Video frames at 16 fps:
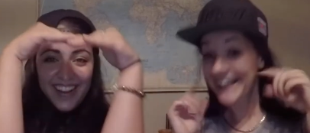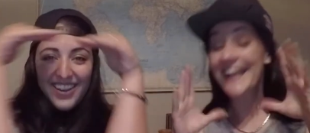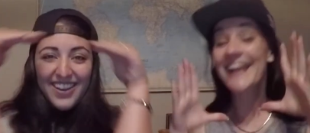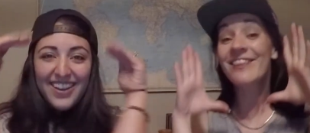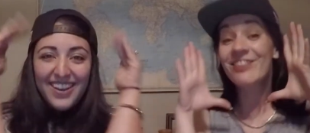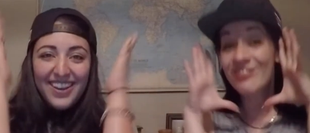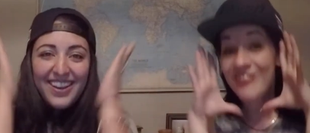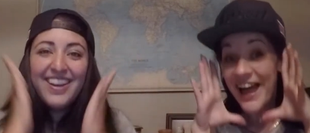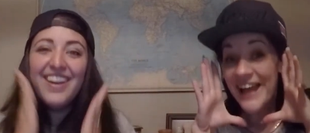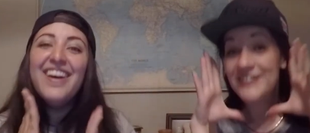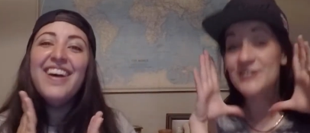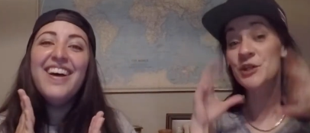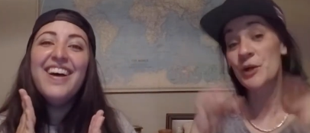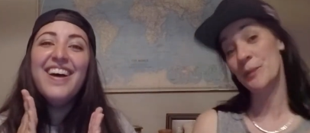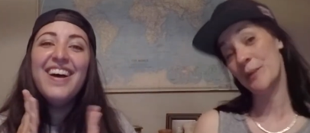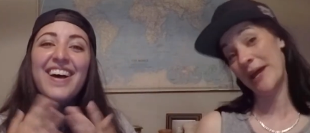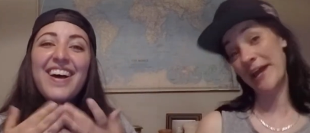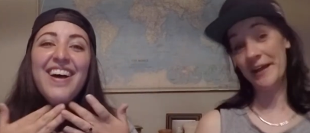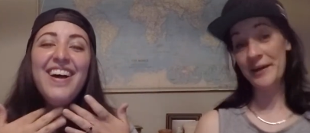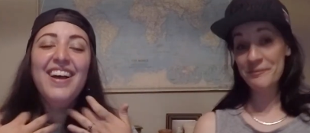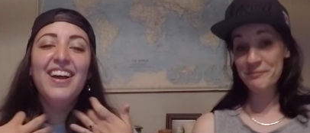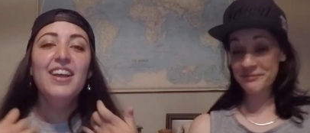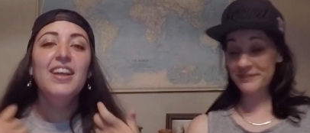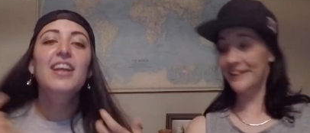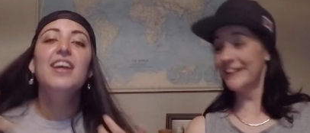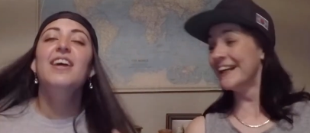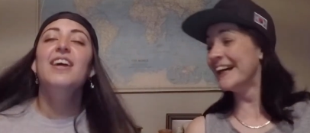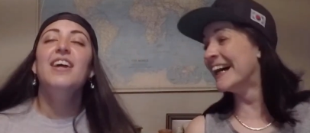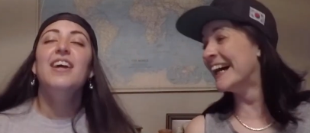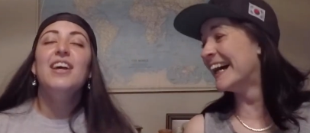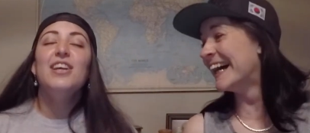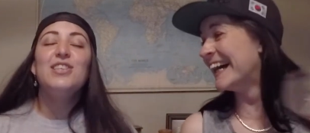Speaker 1: He likes her wig
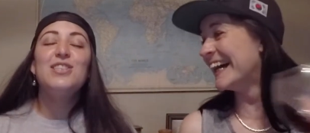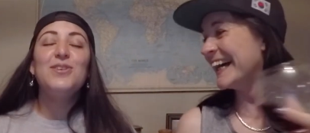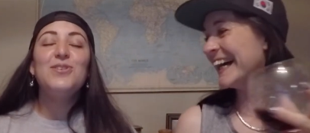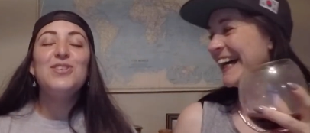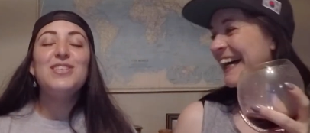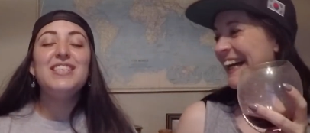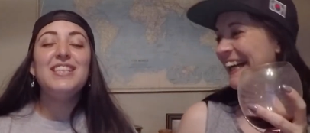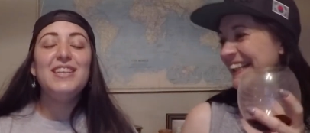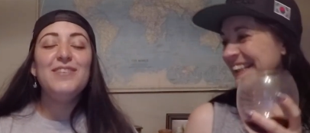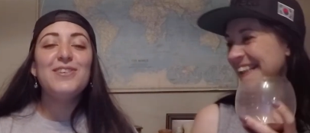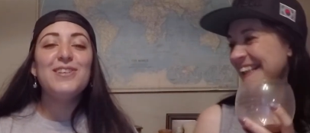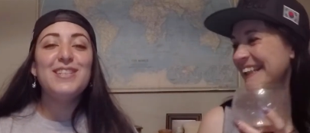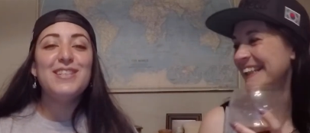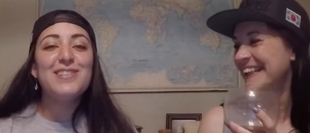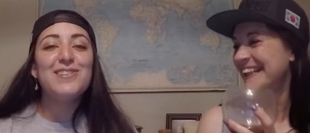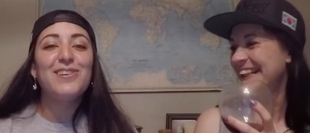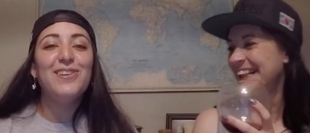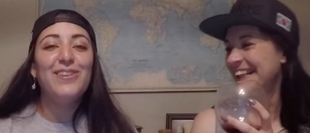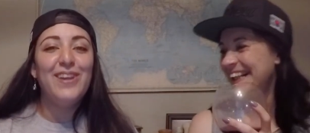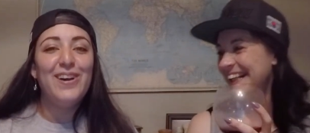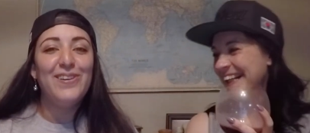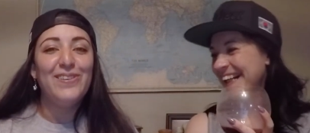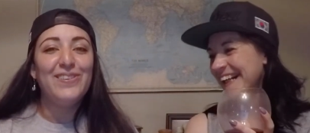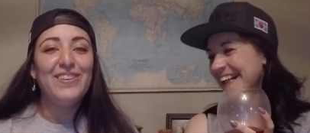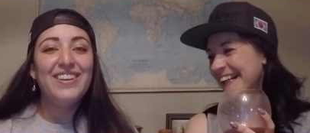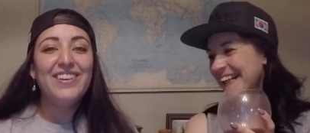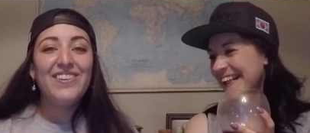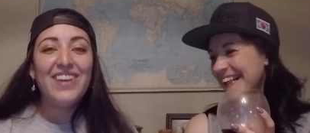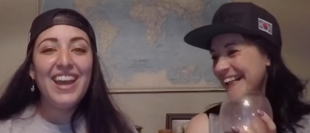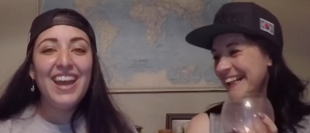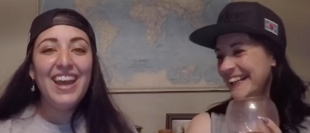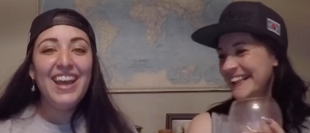so just leave your sister alone,
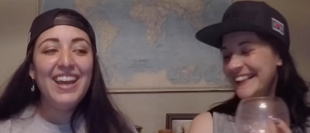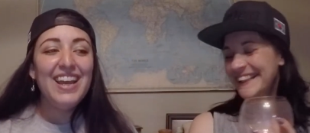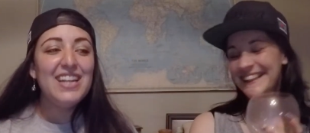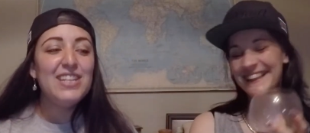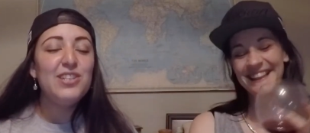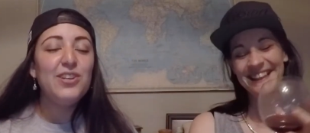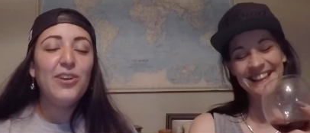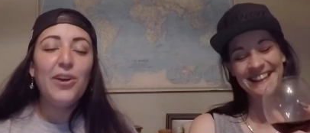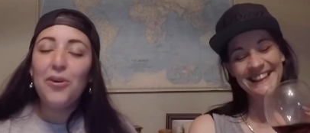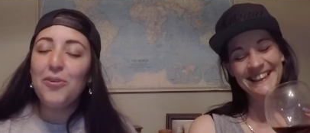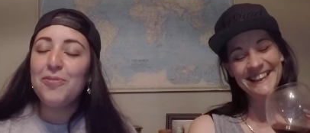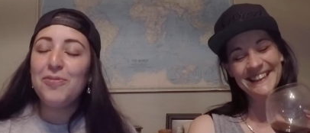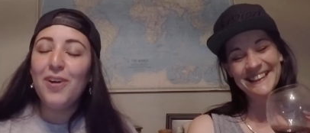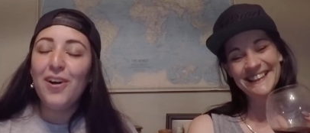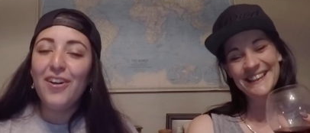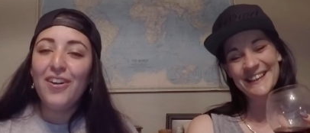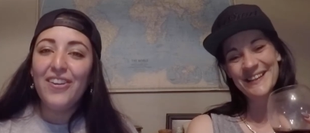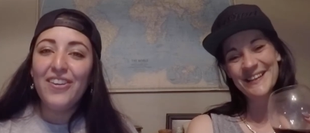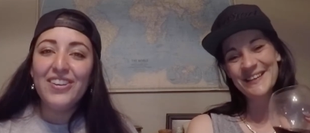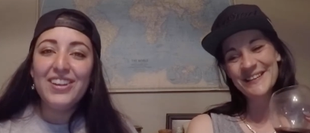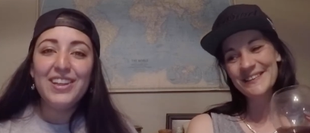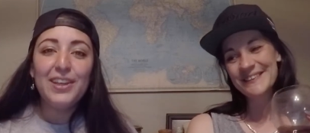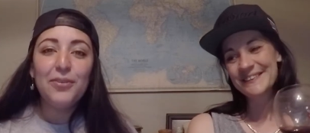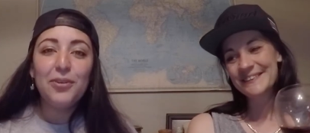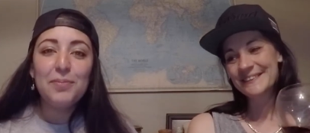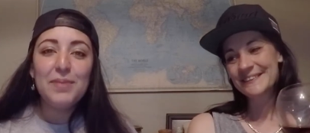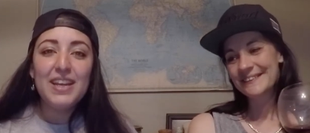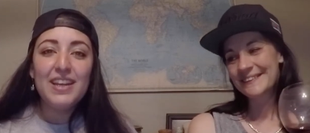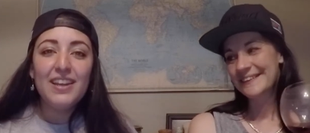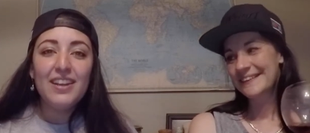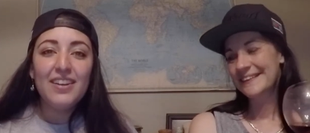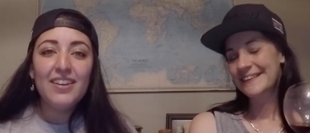okay? It's your own fault. You were
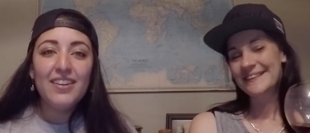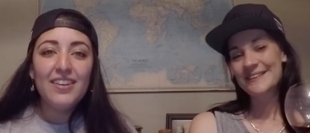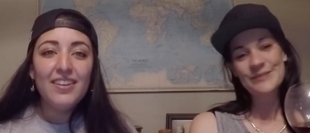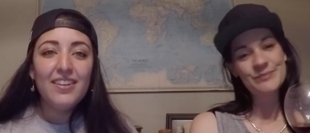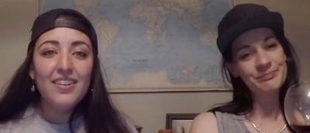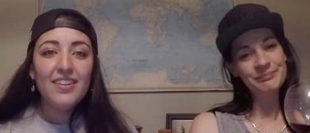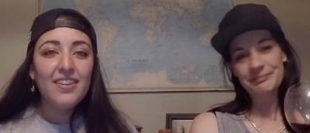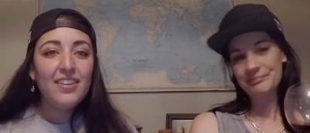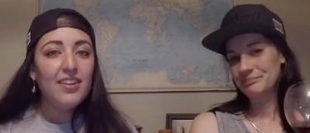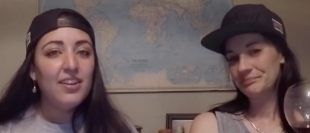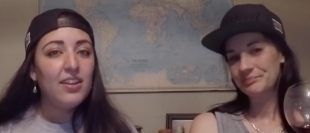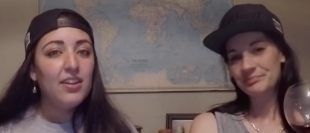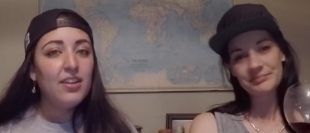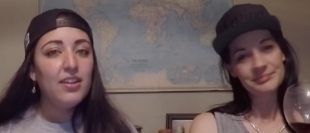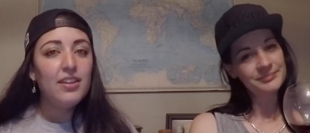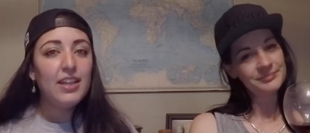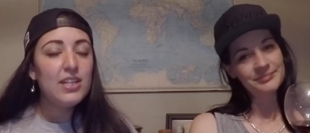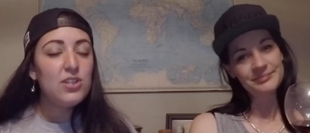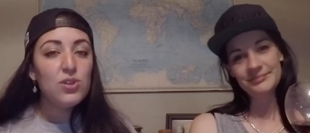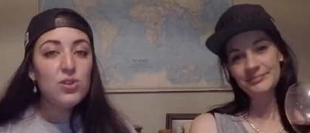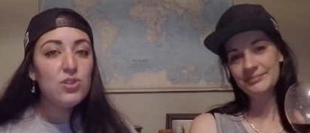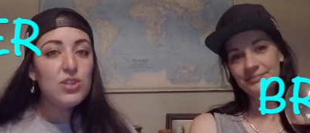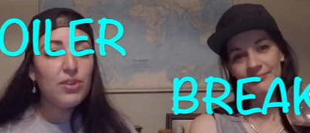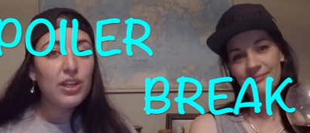mean. They told.